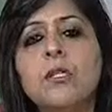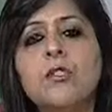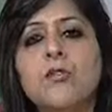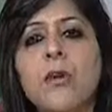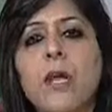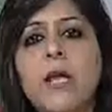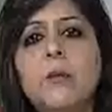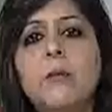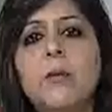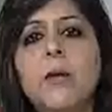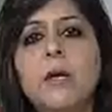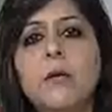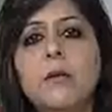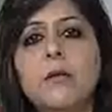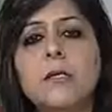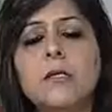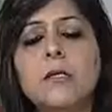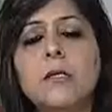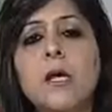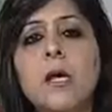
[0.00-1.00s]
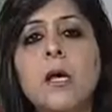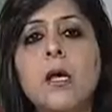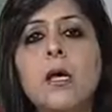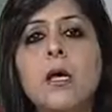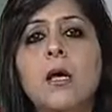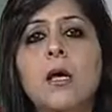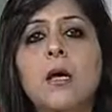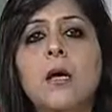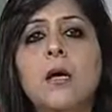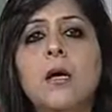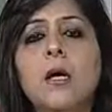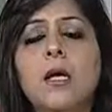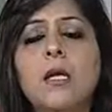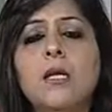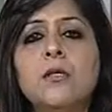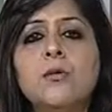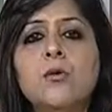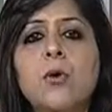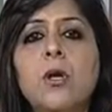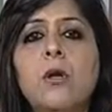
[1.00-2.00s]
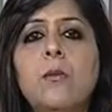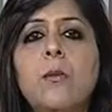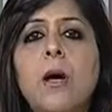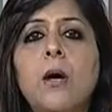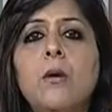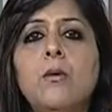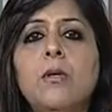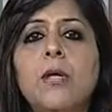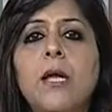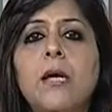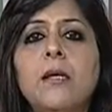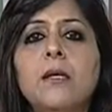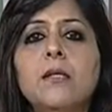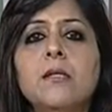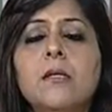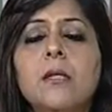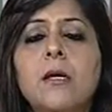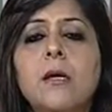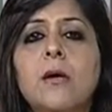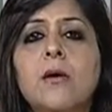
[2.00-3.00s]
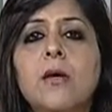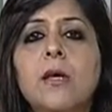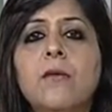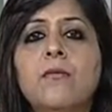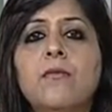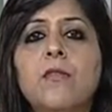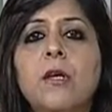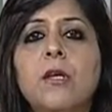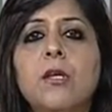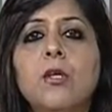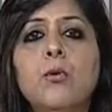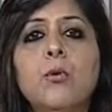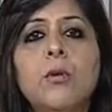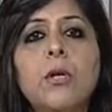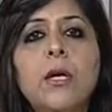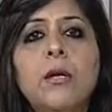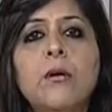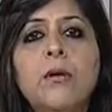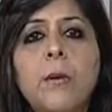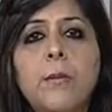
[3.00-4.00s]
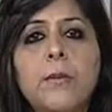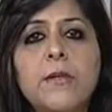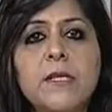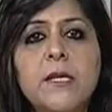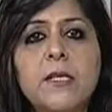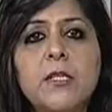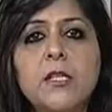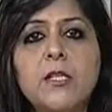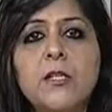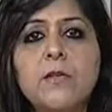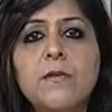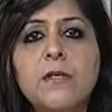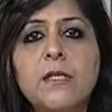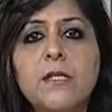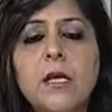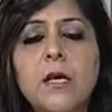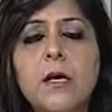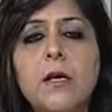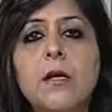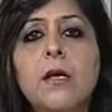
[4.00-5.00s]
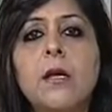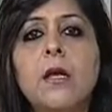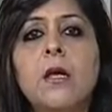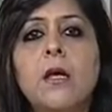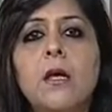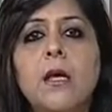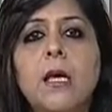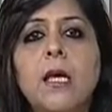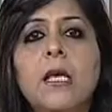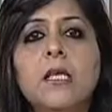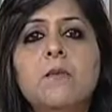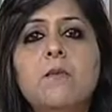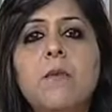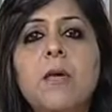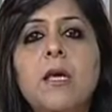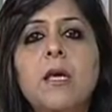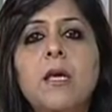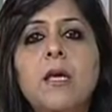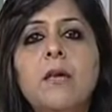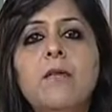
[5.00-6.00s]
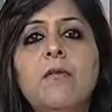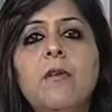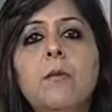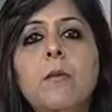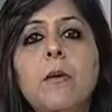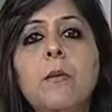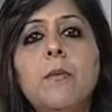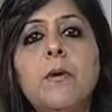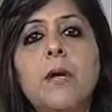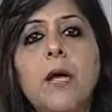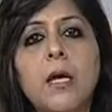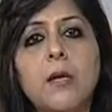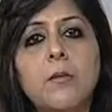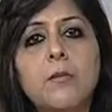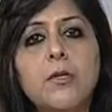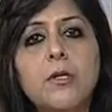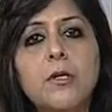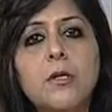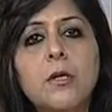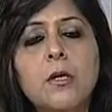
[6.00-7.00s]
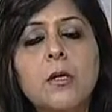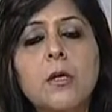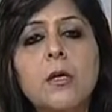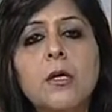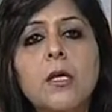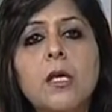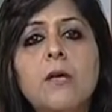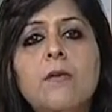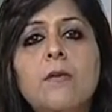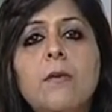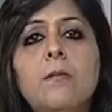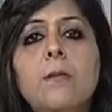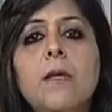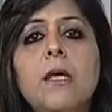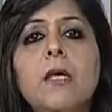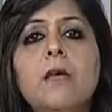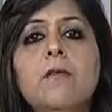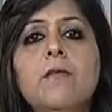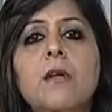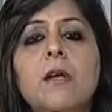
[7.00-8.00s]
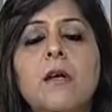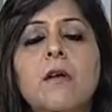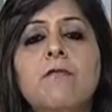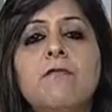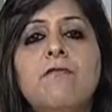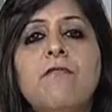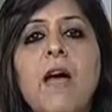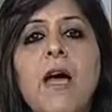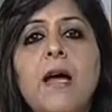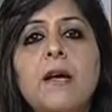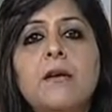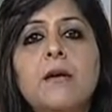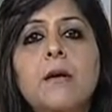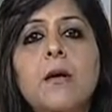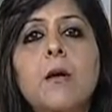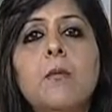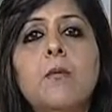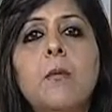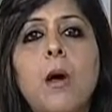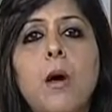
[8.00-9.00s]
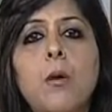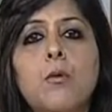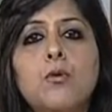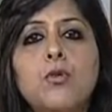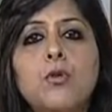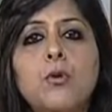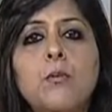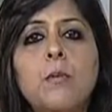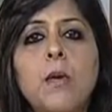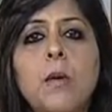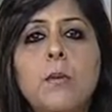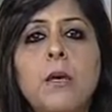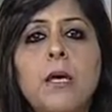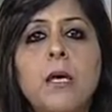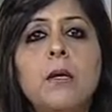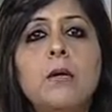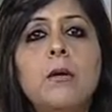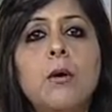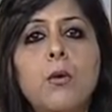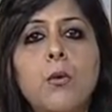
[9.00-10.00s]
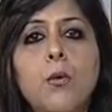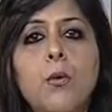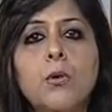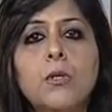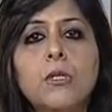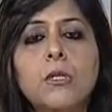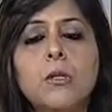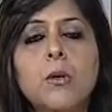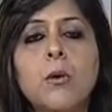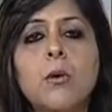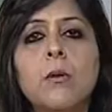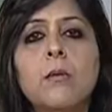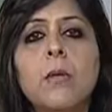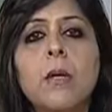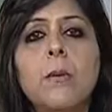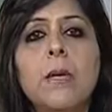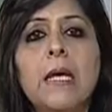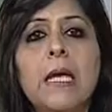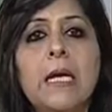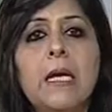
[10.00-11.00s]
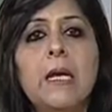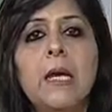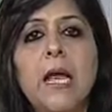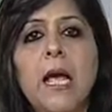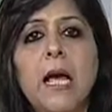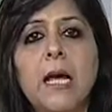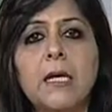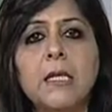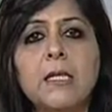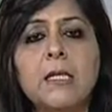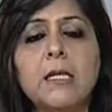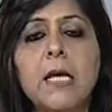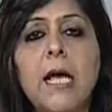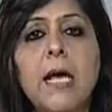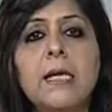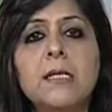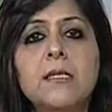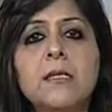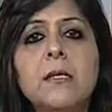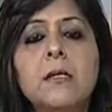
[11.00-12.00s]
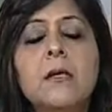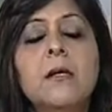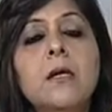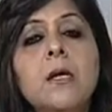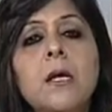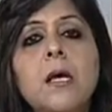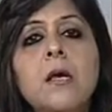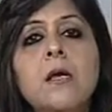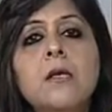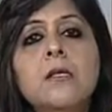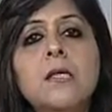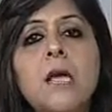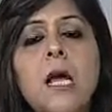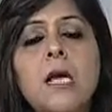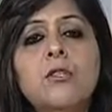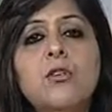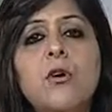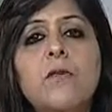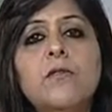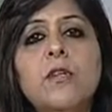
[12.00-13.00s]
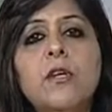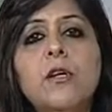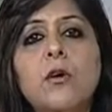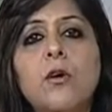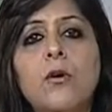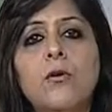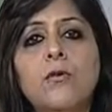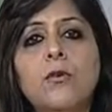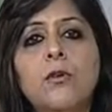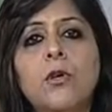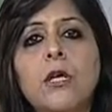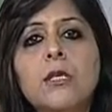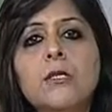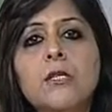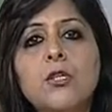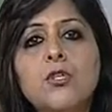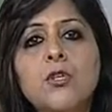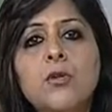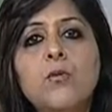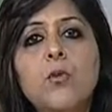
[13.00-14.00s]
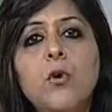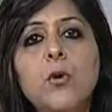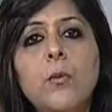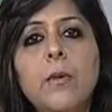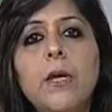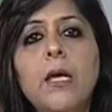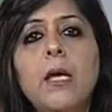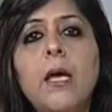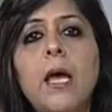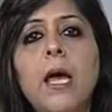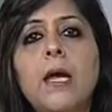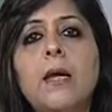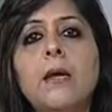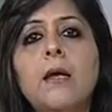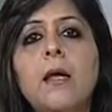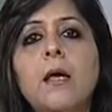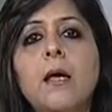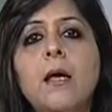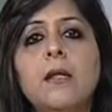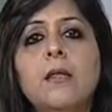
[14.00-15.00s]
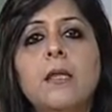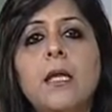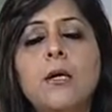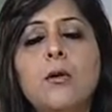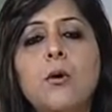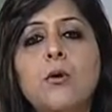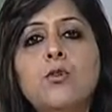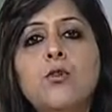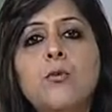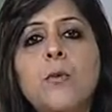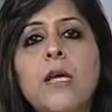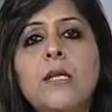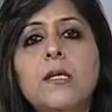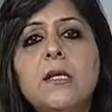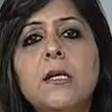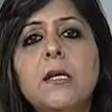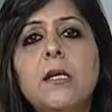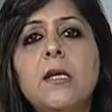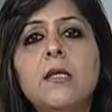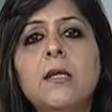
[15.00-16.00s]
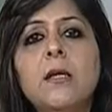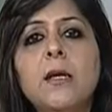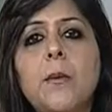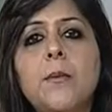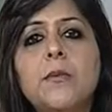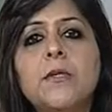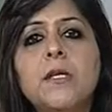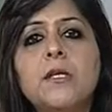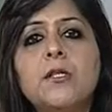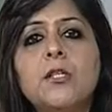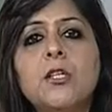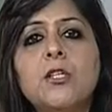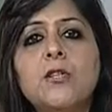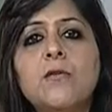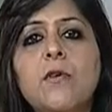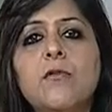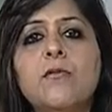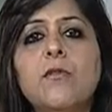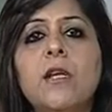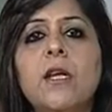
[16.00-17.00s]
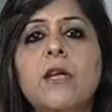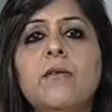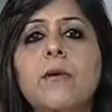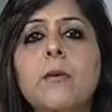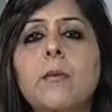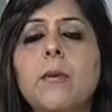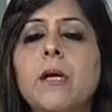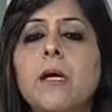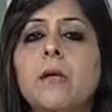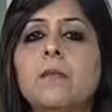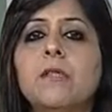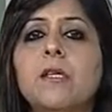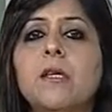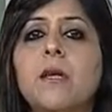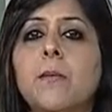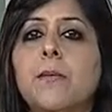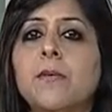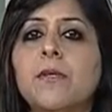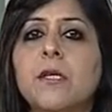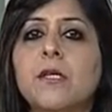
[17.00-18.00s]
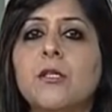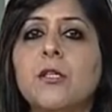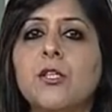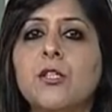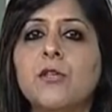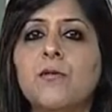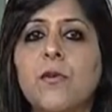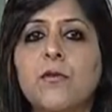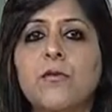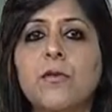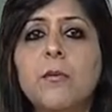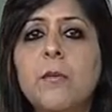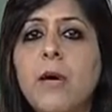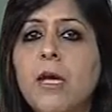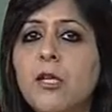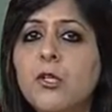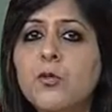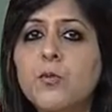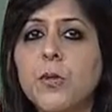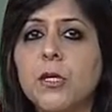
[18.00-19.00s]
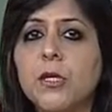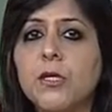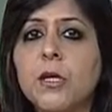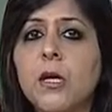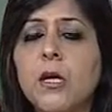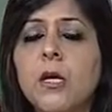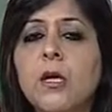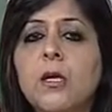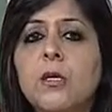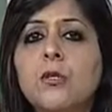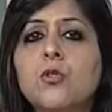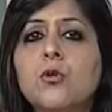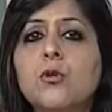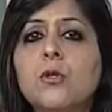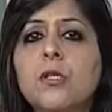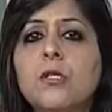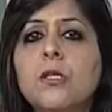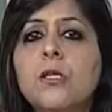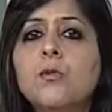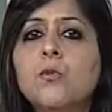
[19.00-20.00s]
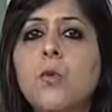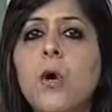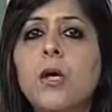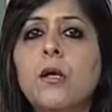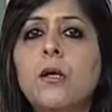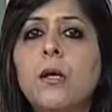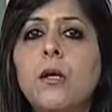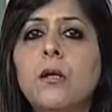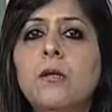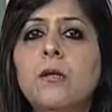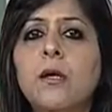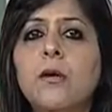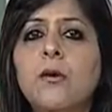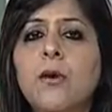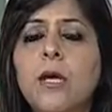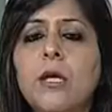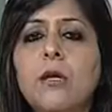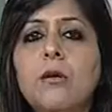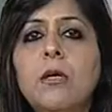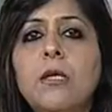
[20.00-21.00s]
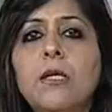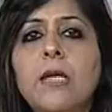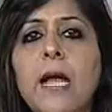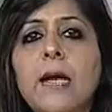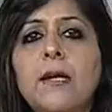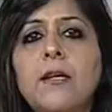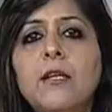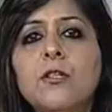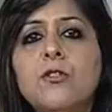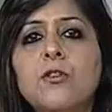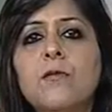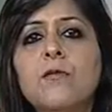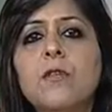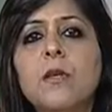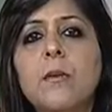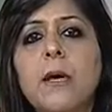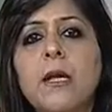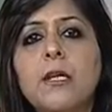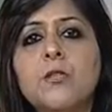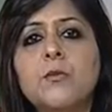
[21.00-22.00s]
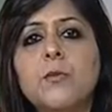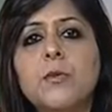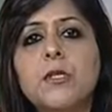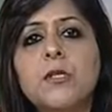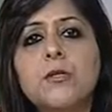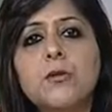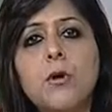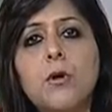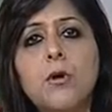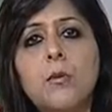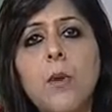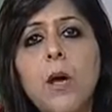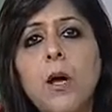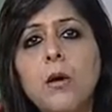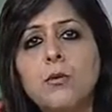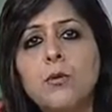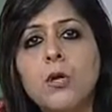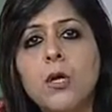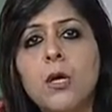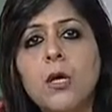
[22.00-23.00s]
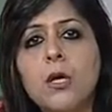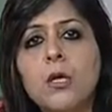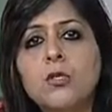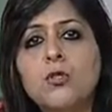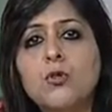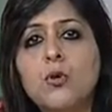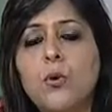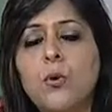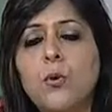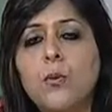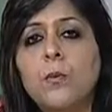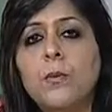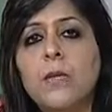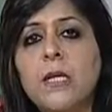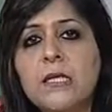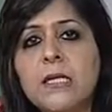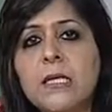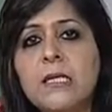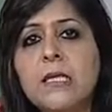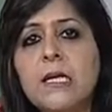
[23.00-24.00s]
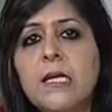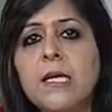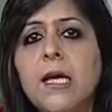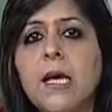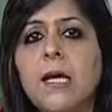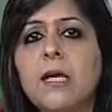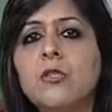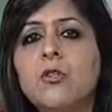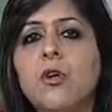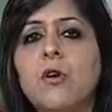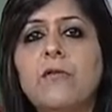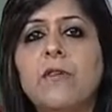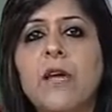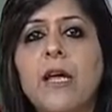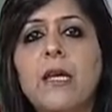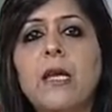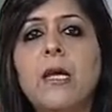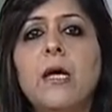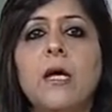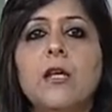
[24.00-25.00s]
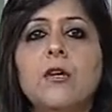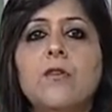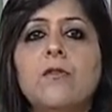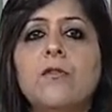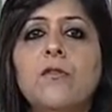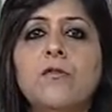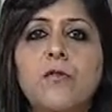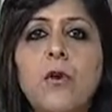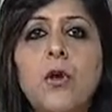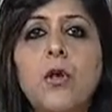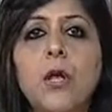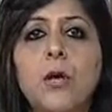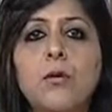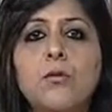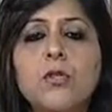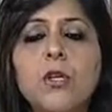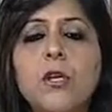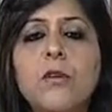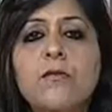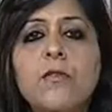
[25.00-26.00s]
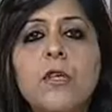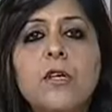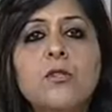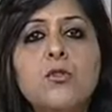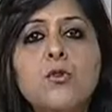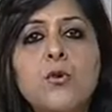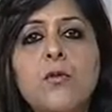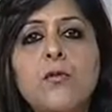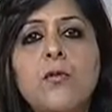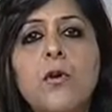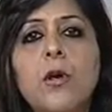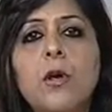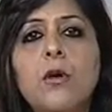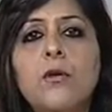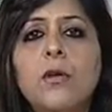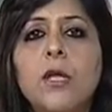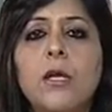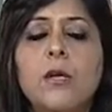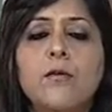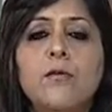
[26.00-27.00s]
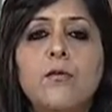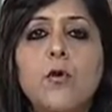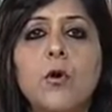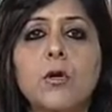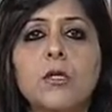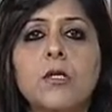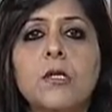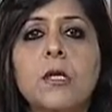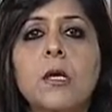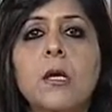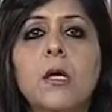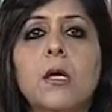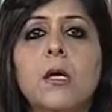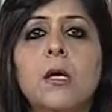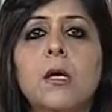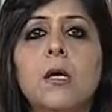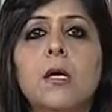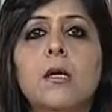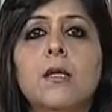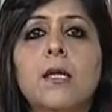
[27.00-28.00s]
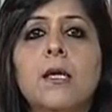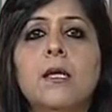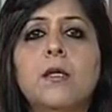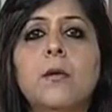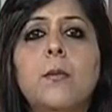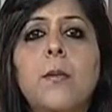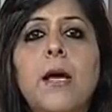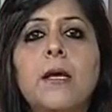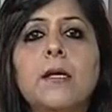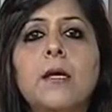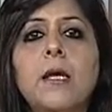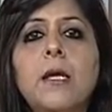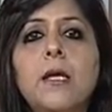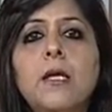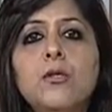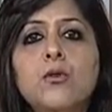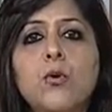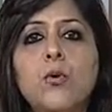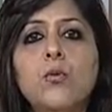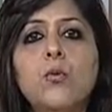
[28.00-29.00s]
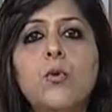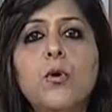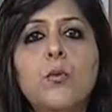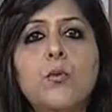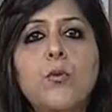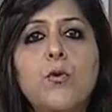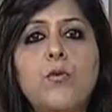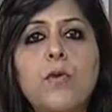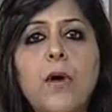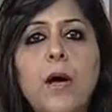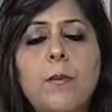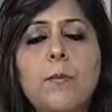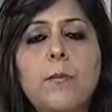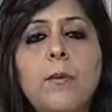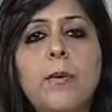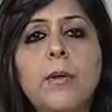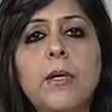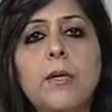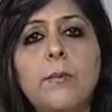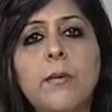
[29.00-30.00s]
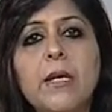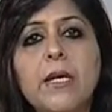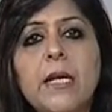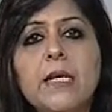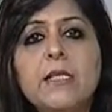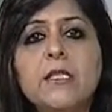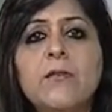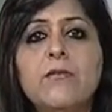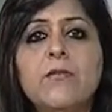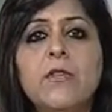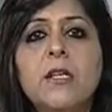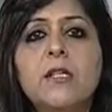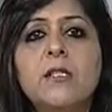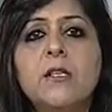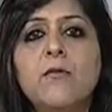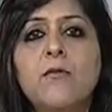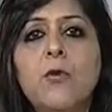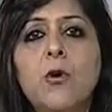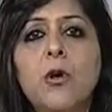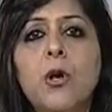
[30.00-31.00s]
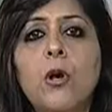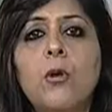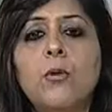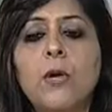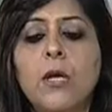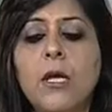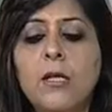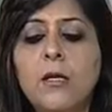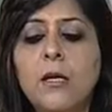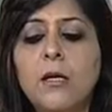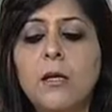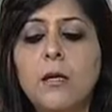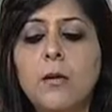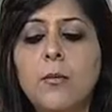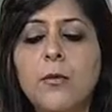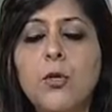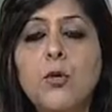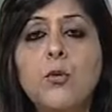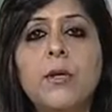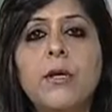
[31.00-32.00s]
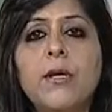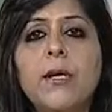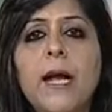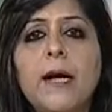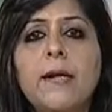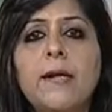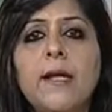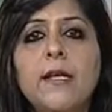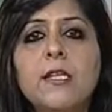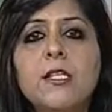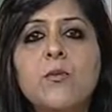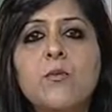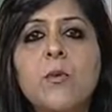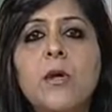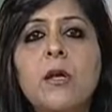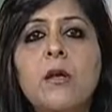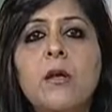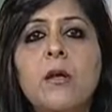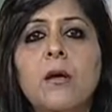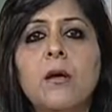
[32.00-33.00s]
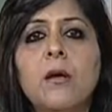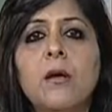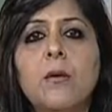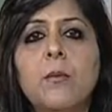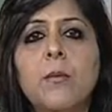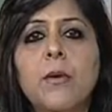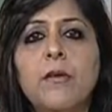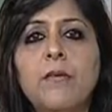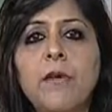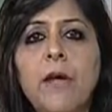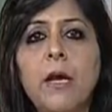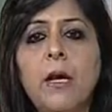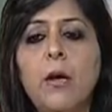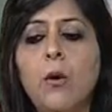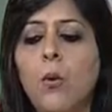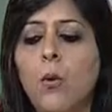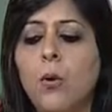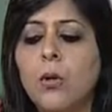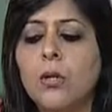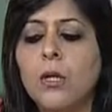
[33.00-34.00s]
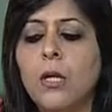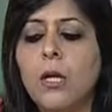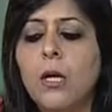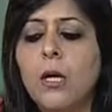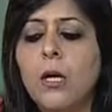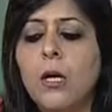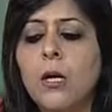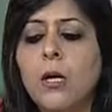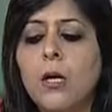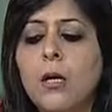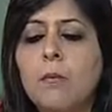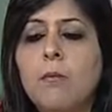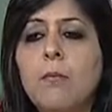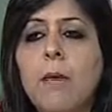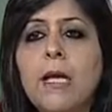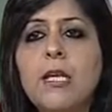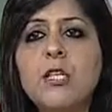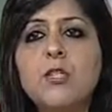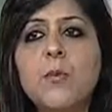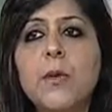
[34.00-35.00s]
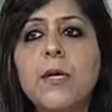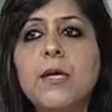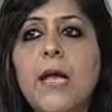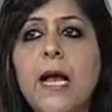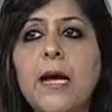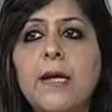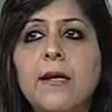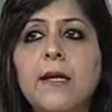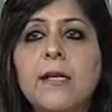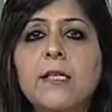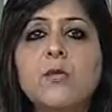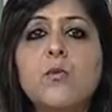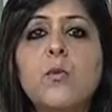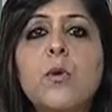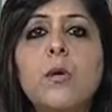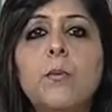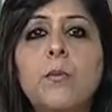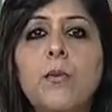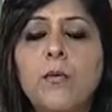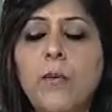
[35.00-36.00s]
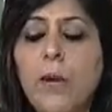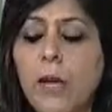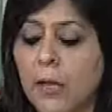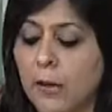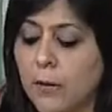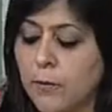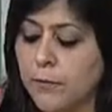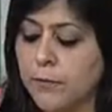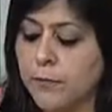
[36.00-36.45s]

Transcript: the strike breakers, uh, it is all about that is uh, if the union representative is there, he's be, he will be bribed he will be given a fat amount, maybe in crores or maybe in lakhs, as the size of the organization would be, and then automatically the representative of the labor becomes a representative of the management. So, this is what uh, the regular tactics of the management is all about. So, this is in case of any kind of a fallout. If there is no fallout, then of course, uh, there the bargaining zone would move up, but, but yes, if there is a fallout, either the union tactics will uh, prevail or the management tactics will prevail.